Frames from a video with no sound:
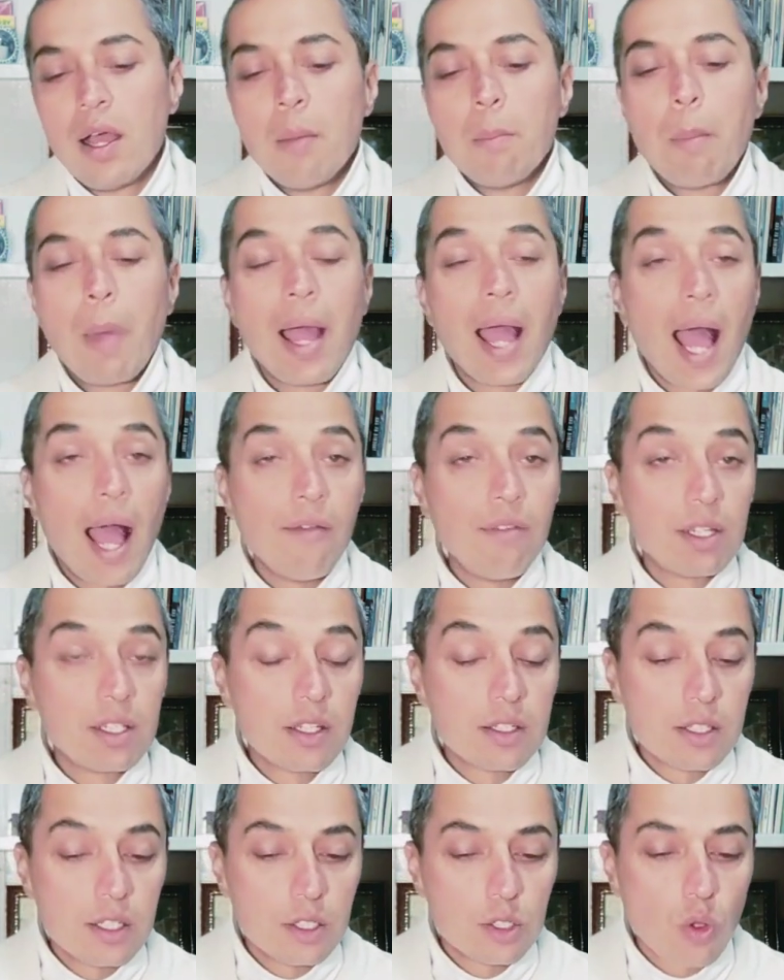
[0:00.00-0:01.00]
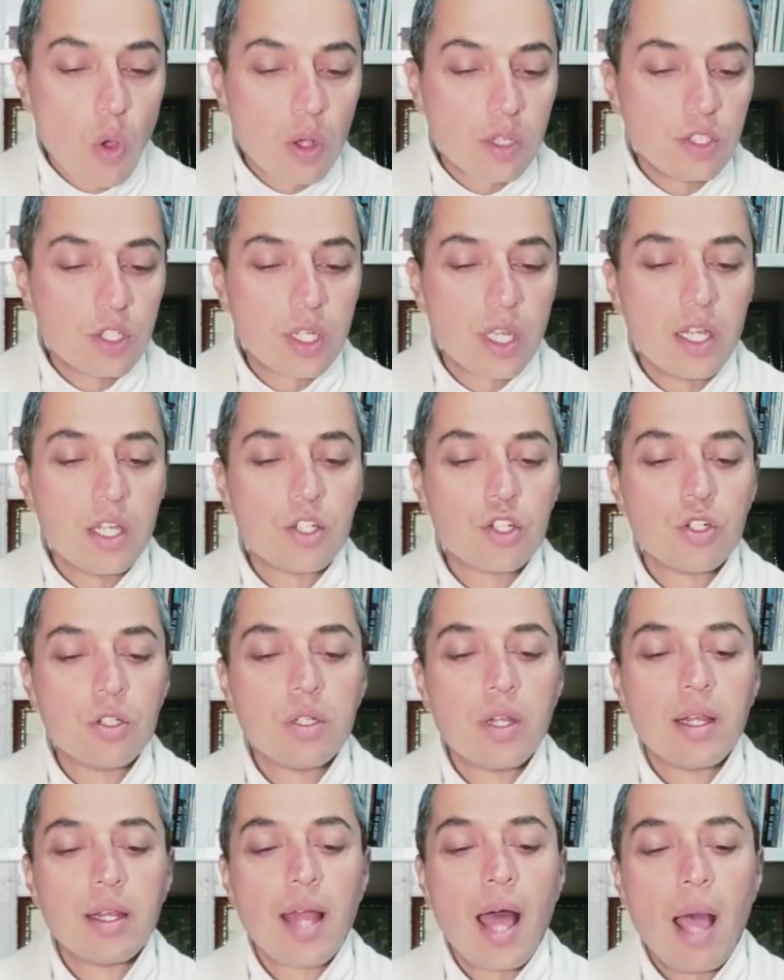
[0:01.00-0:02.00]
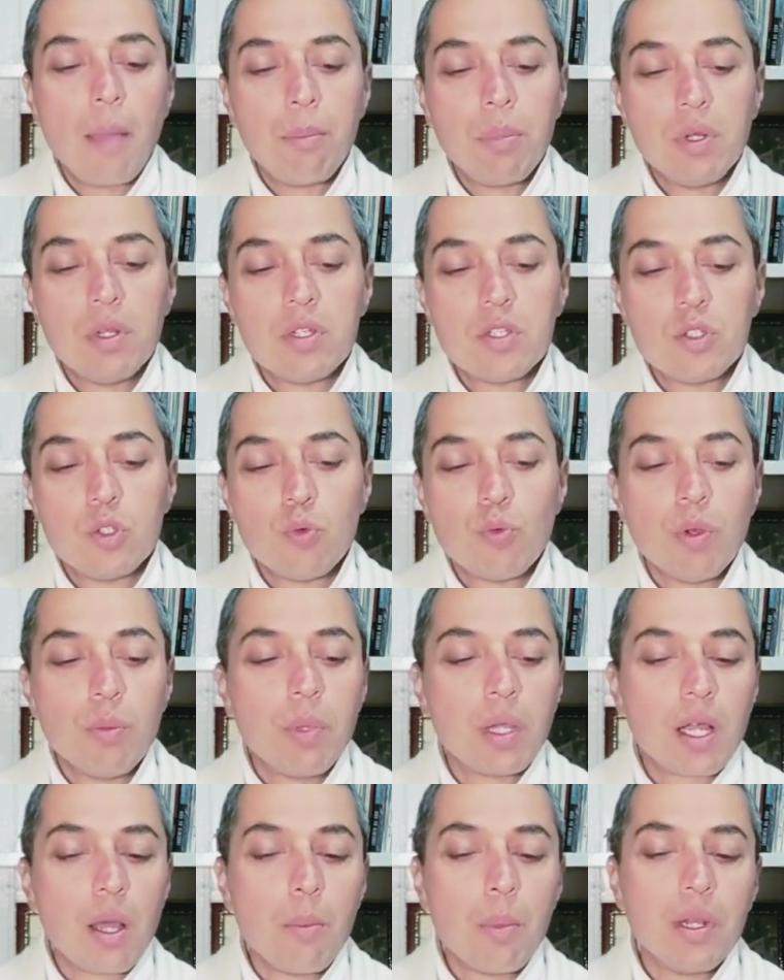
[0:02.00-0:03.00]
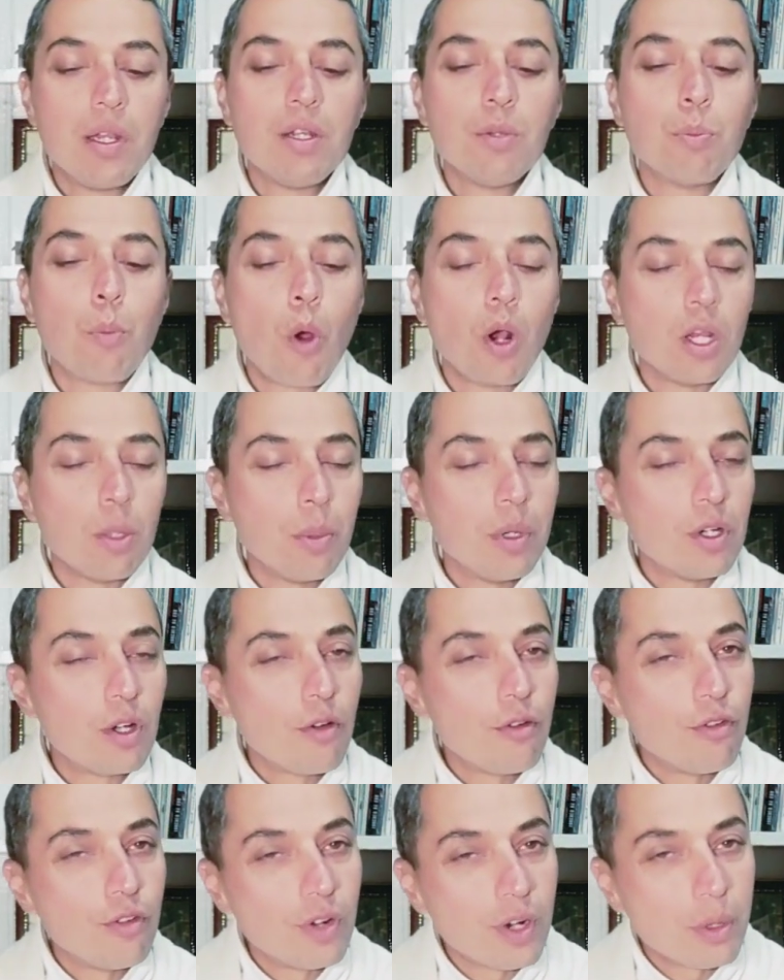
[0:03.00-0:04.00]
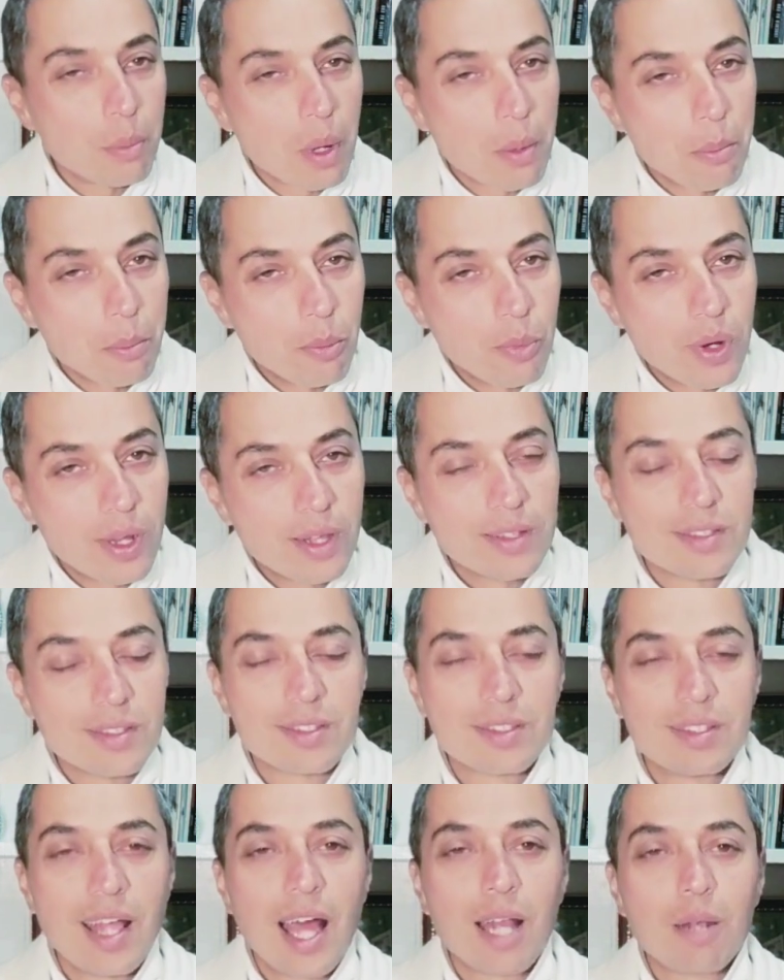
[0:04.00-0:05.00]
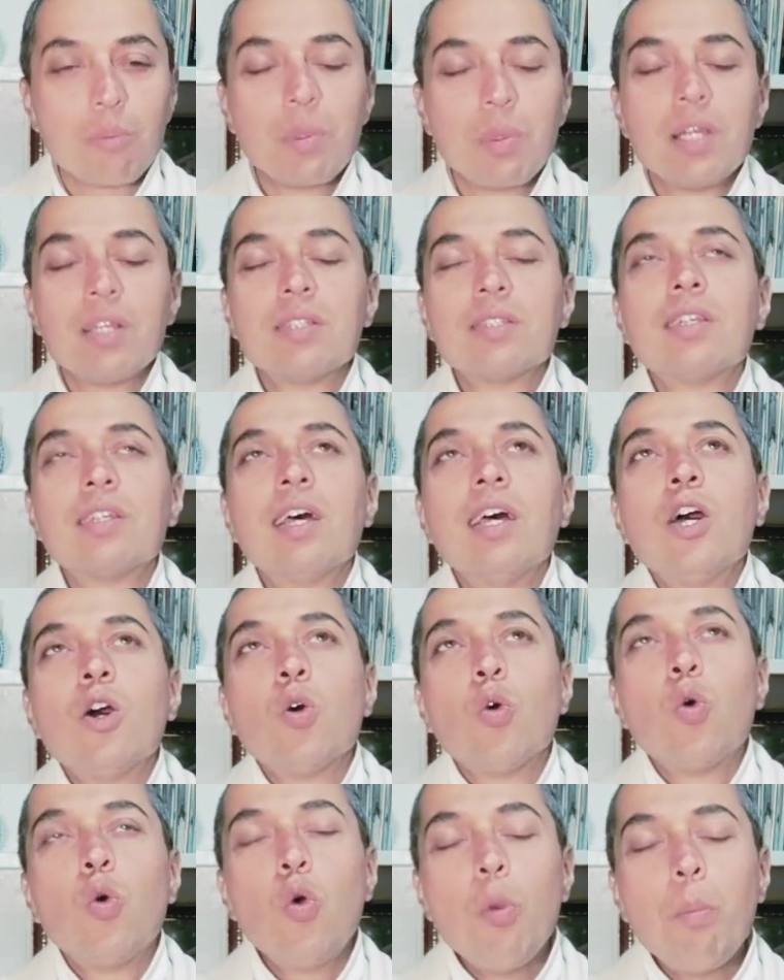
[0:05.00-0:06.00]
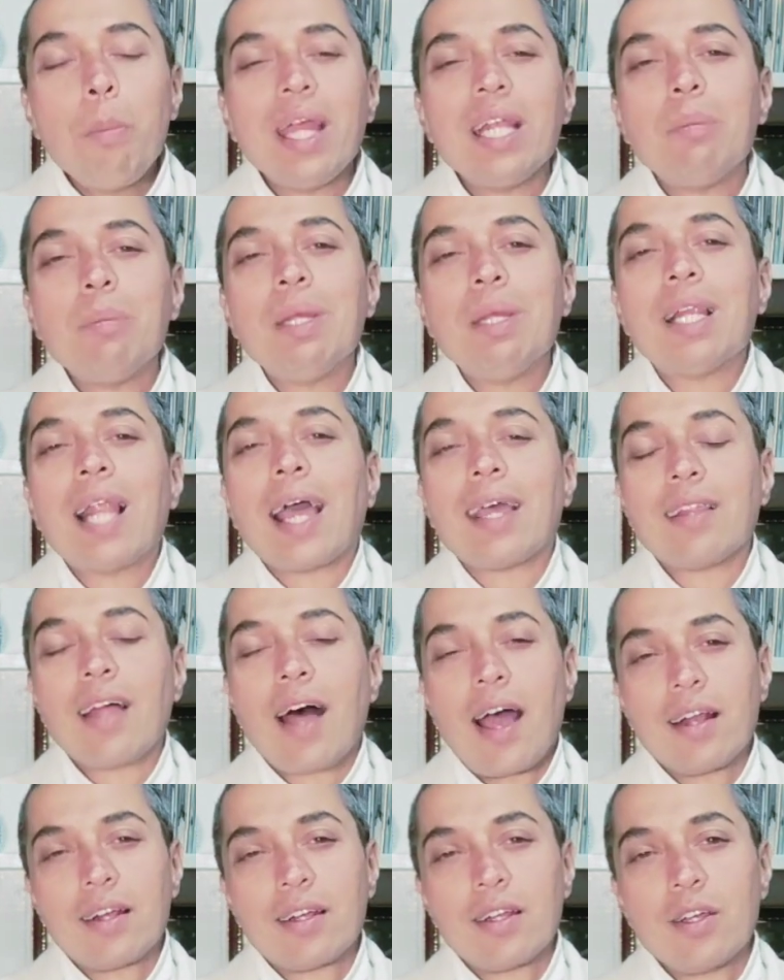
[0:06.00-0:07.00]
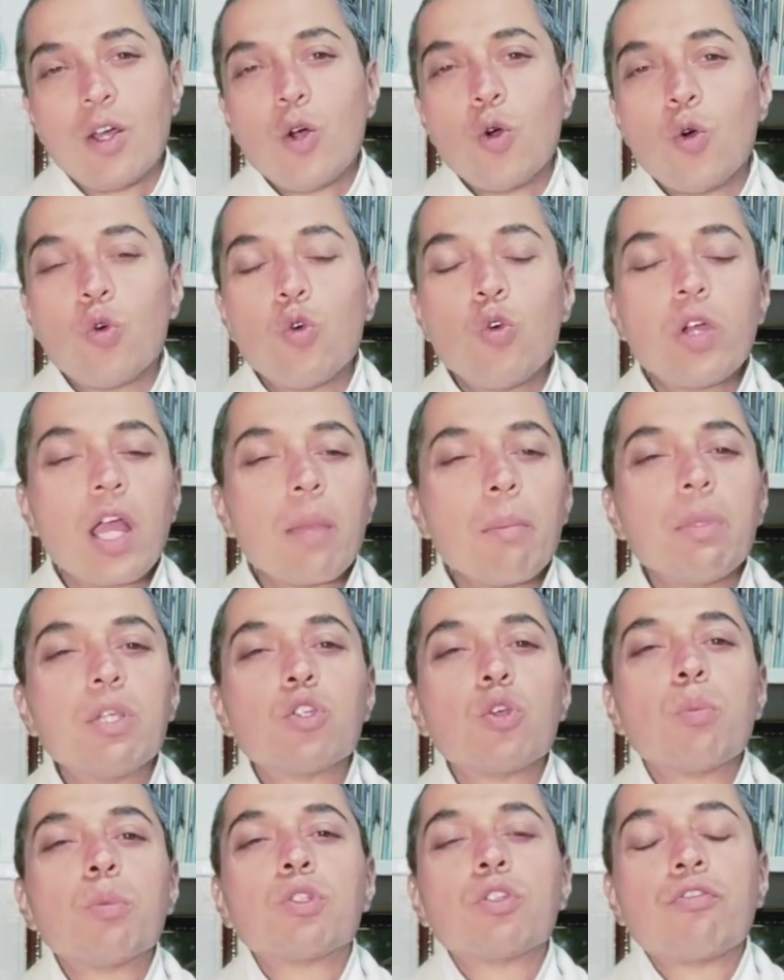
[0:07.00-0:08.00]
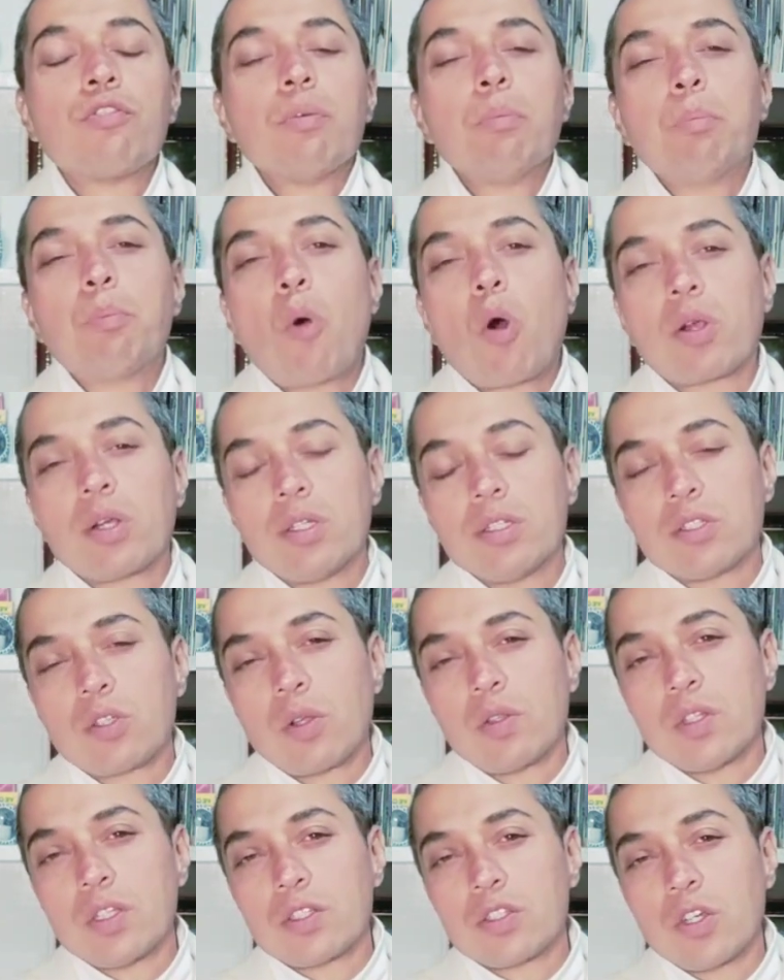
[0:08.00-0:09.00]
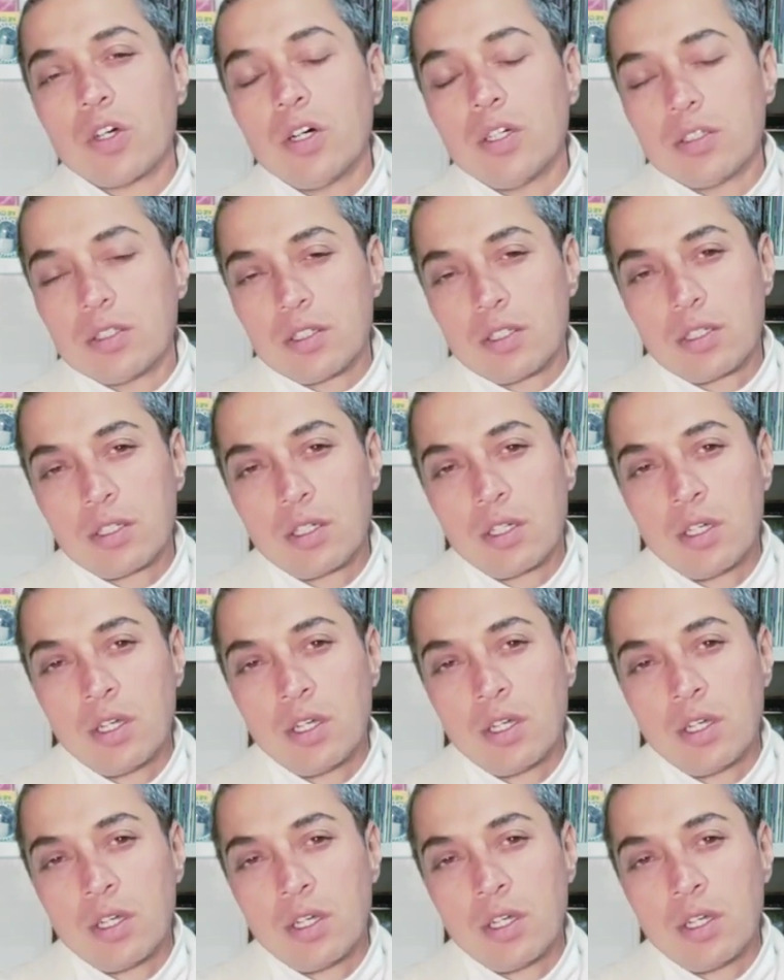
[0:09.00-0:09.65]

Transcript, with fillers: By having this intoxication and happiness, you will become an embodiment of remembrance. That means, who made me like that? Who gave me so much of importance on this earth?